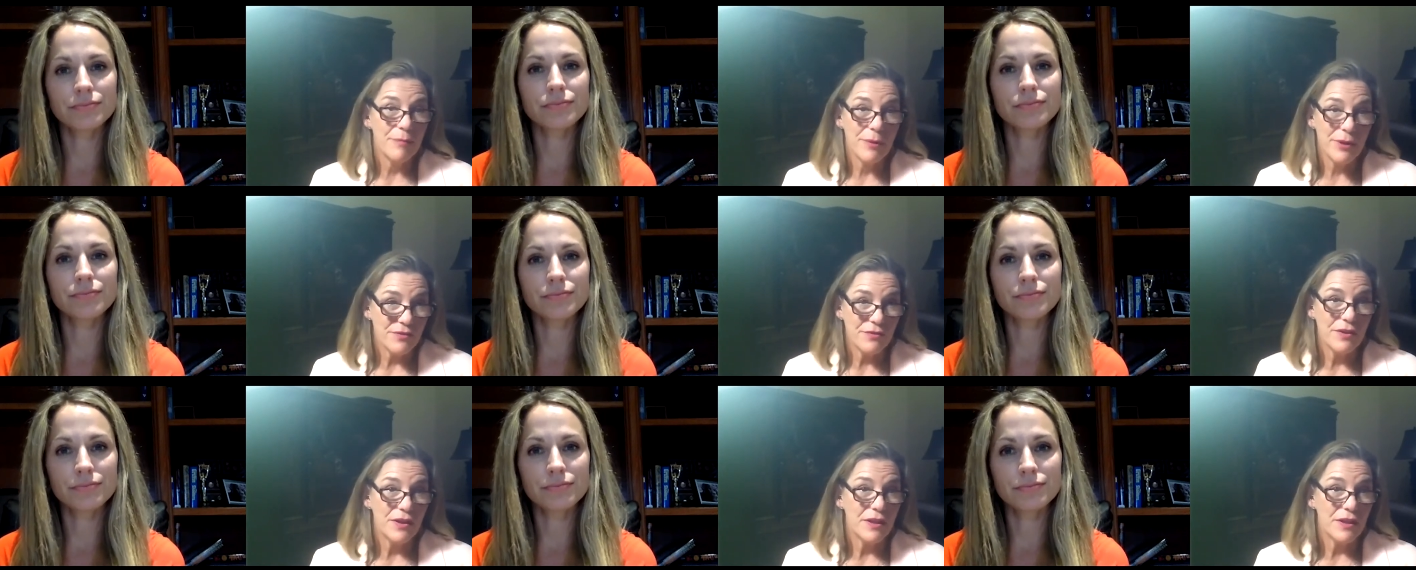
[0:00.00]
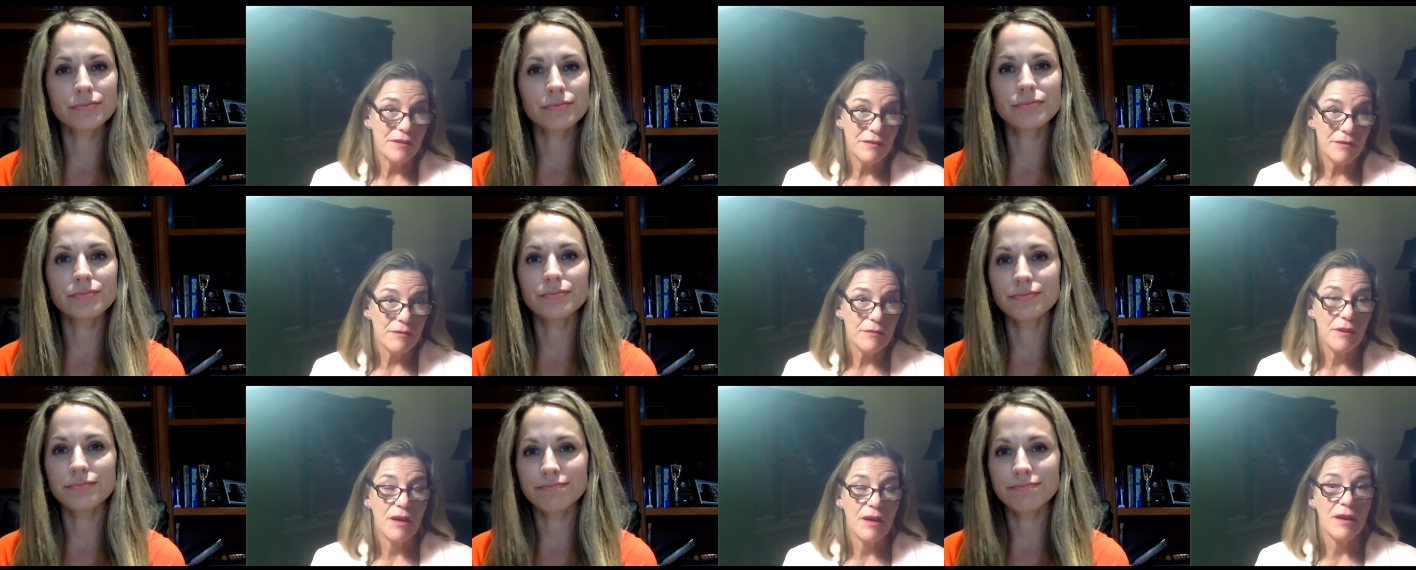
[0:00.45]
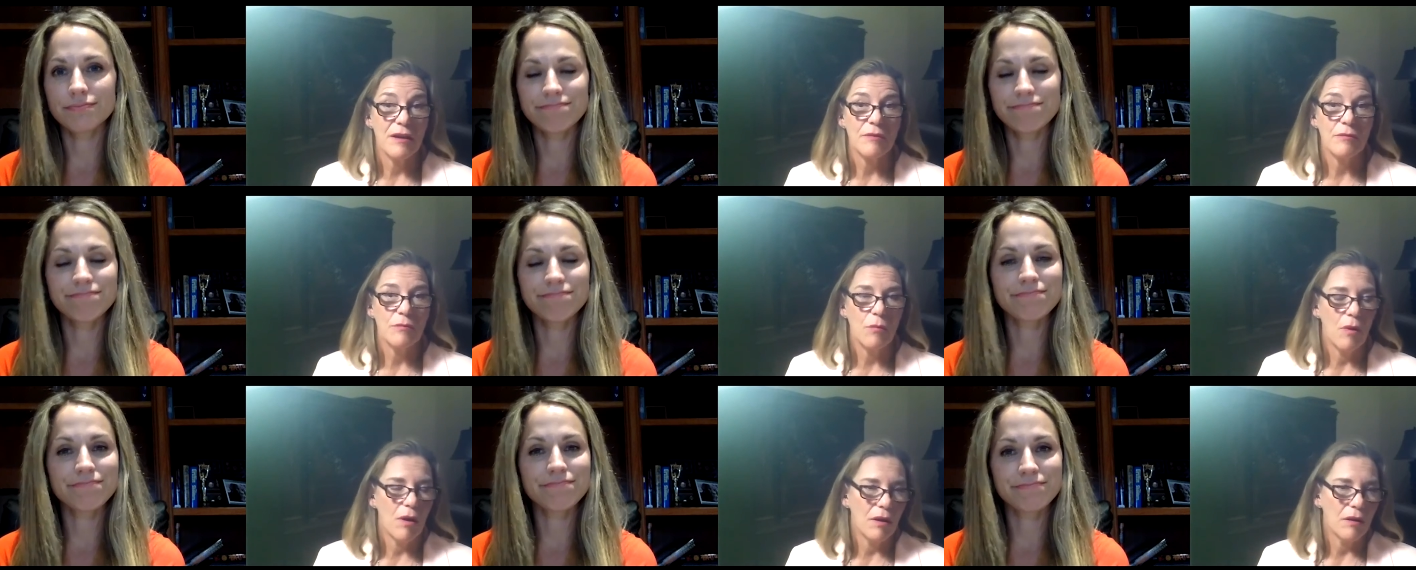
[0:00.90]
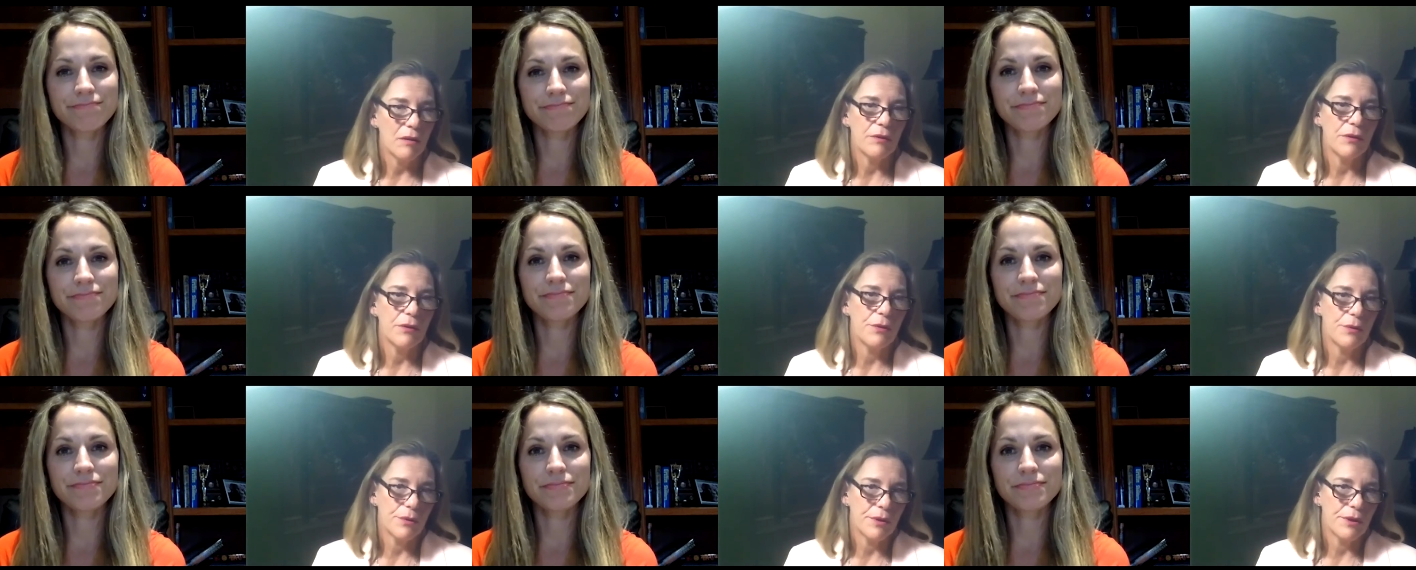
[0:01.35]
Speaker 1: breastfeed uh, while
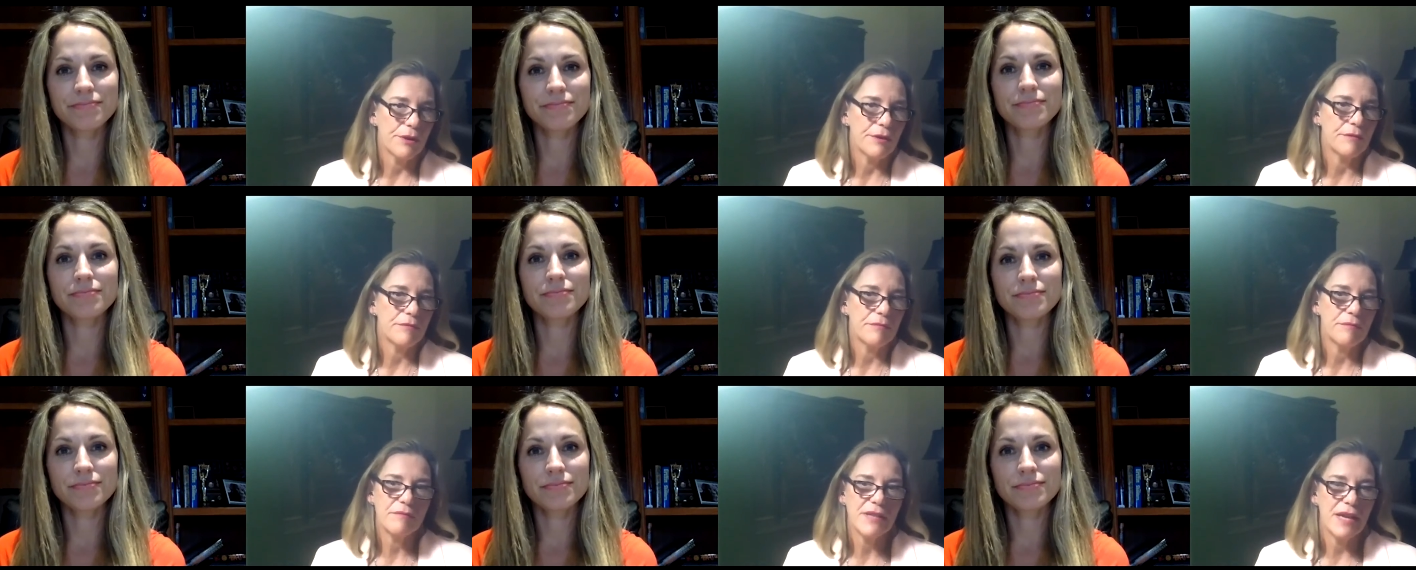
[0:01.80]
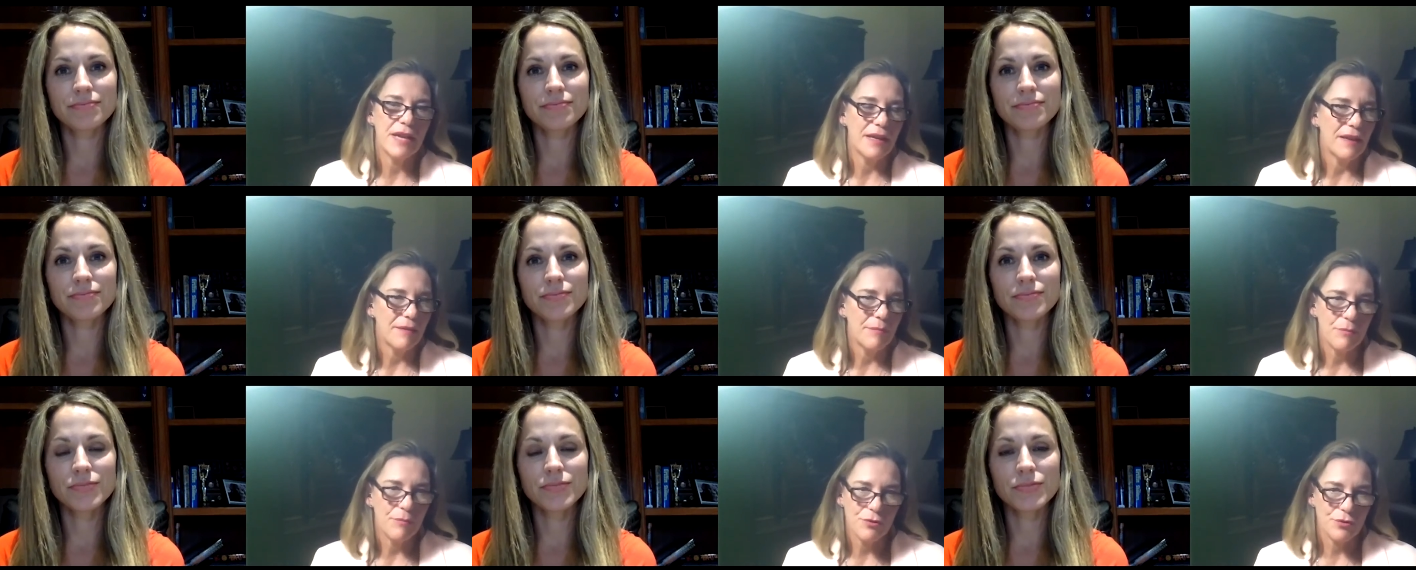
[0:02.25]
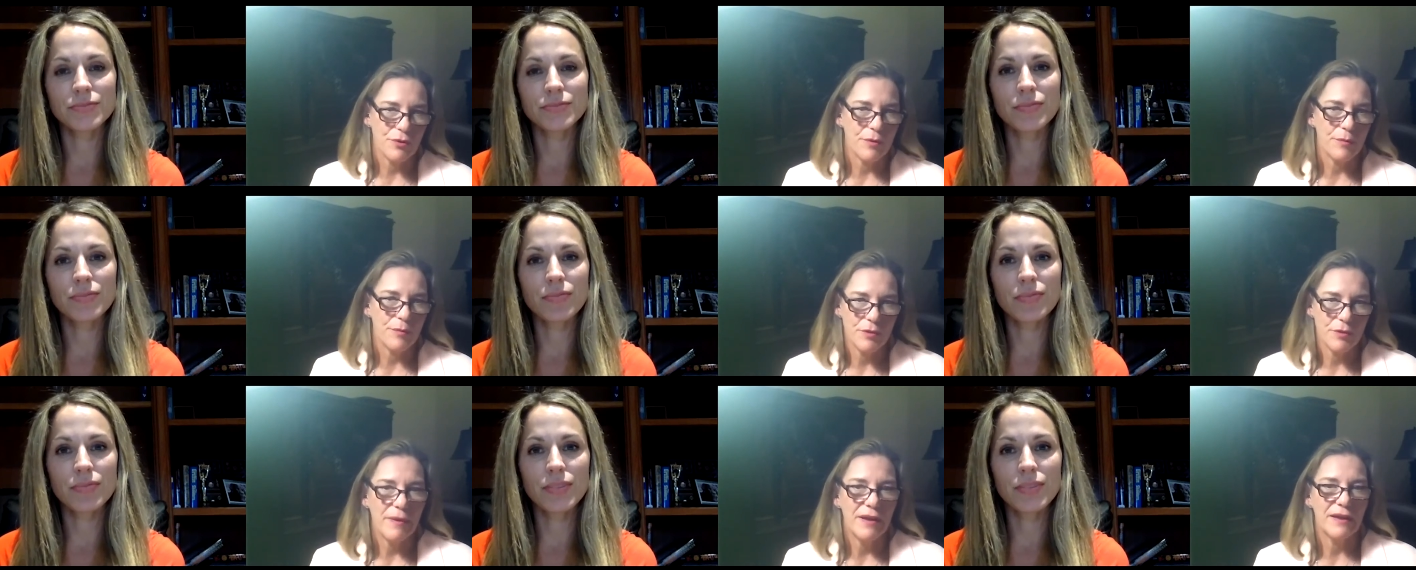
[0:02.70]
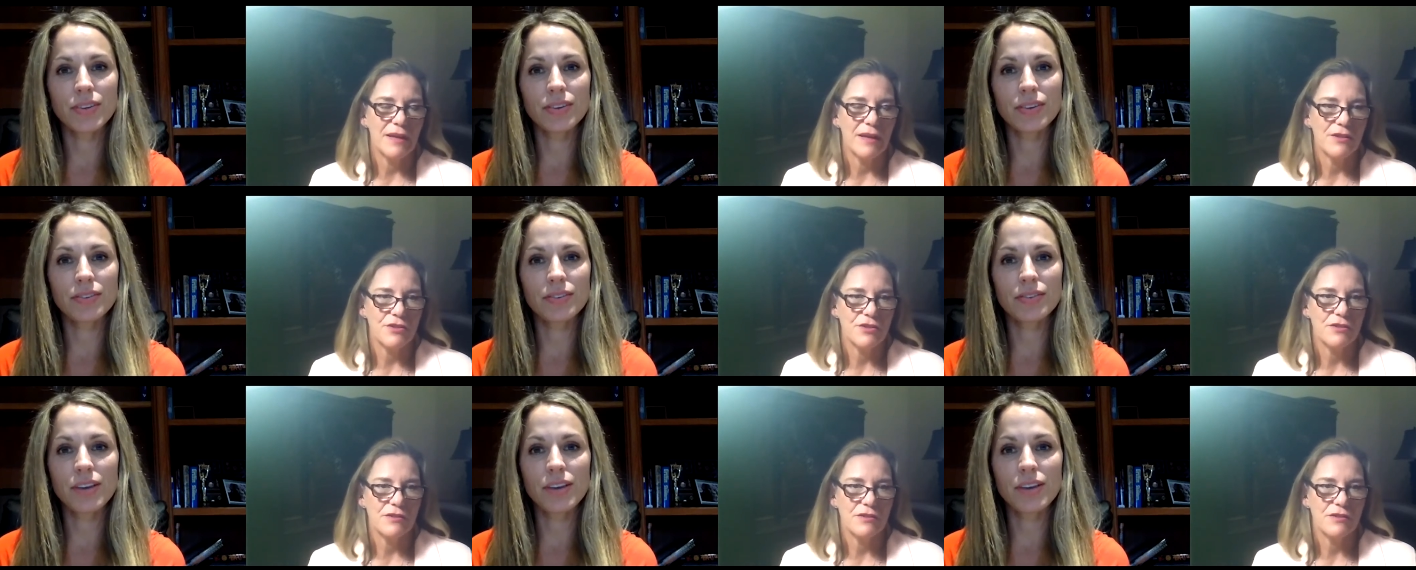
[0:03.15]
you're taking prescription medications.